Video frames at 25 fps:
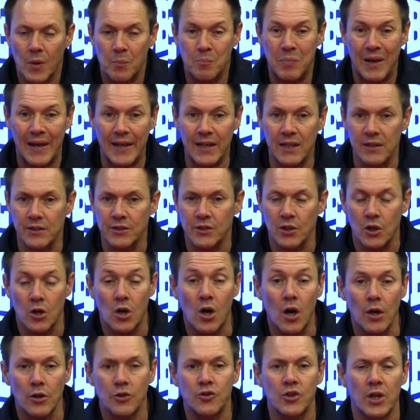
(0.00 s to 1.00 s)
players, the
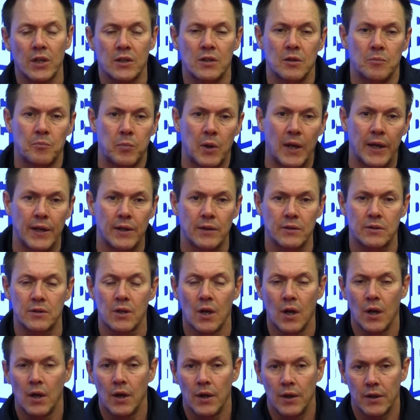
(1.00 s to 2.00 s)
contracted players,
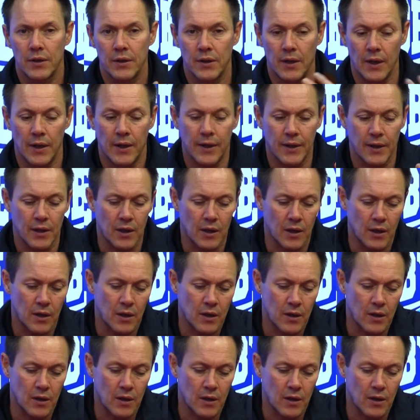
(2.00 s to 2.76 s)
getting